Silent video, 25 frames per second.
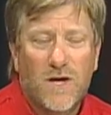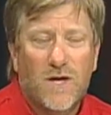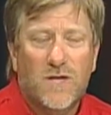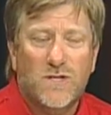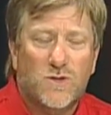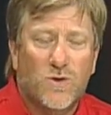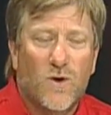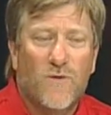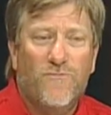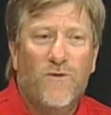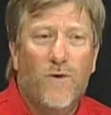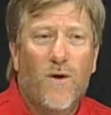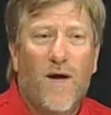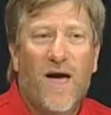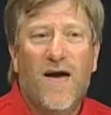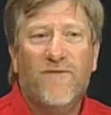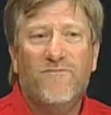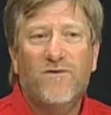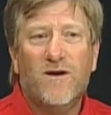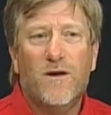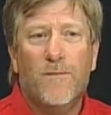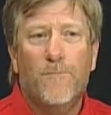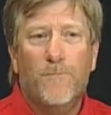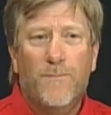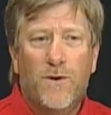So if you have
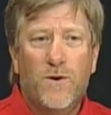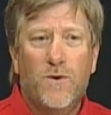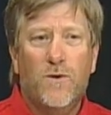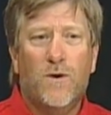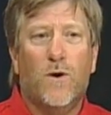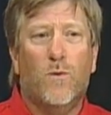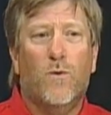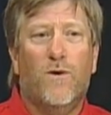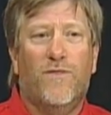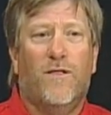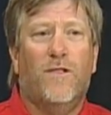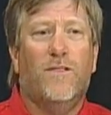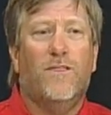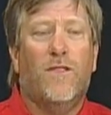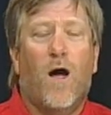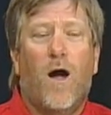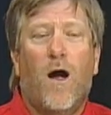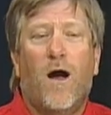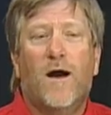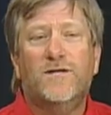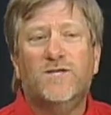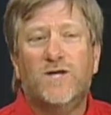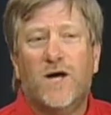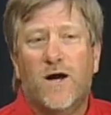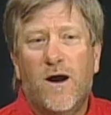a computer with a
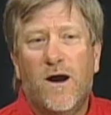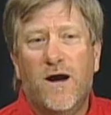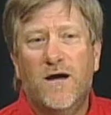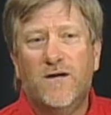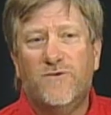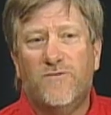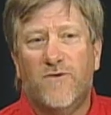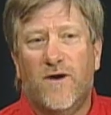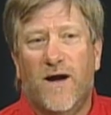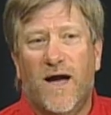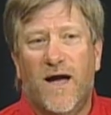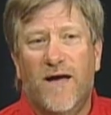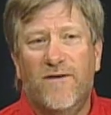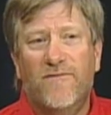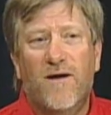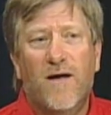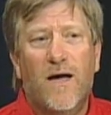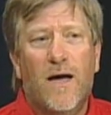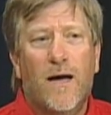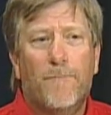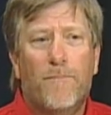large hard drive,